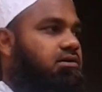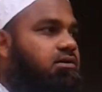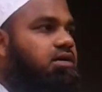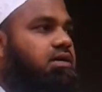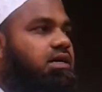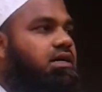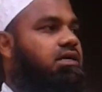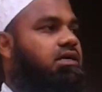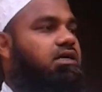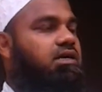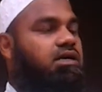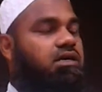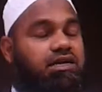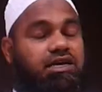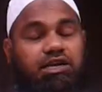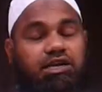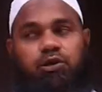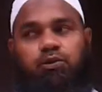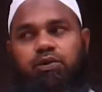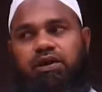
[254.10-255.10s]
Okay?
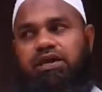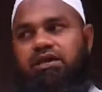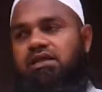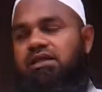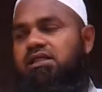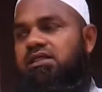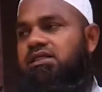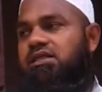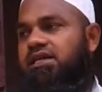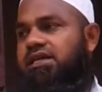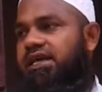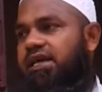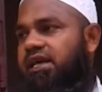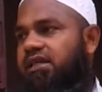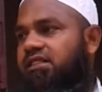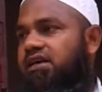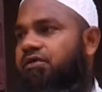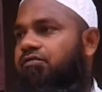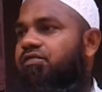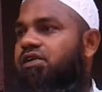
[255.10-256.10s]
Anyway, the
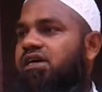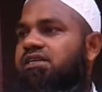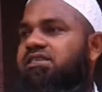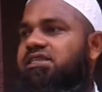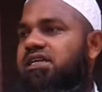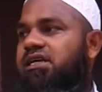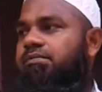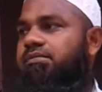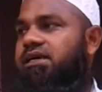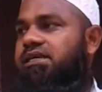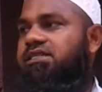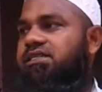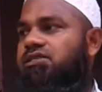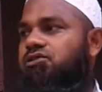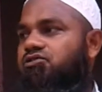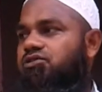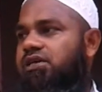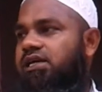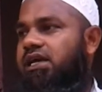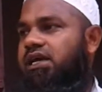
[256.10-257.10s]
day that we are
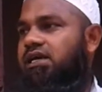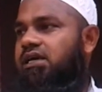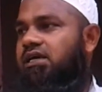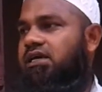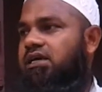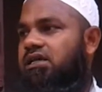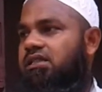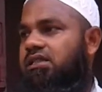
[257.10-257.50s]
celebrating today,